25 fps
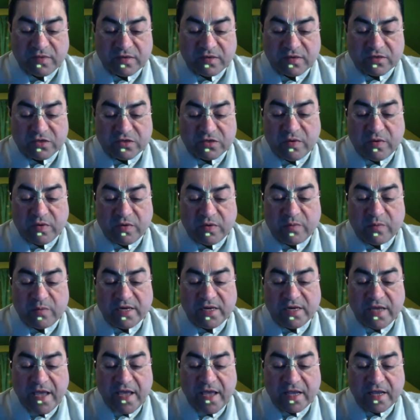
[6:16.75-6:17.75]
So when we
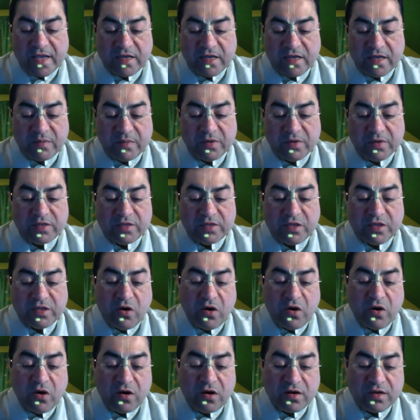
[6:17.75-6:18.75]
take up the
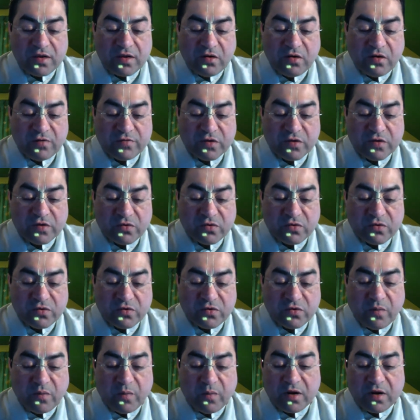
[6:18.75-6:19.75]
order of the Guru
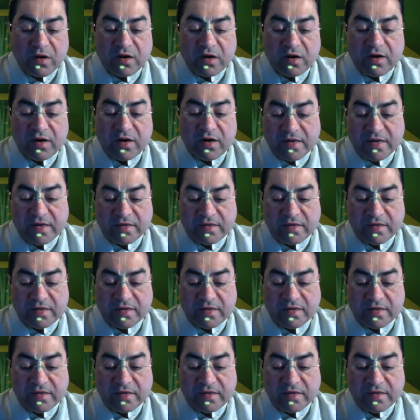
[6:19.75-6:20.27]
upon our head,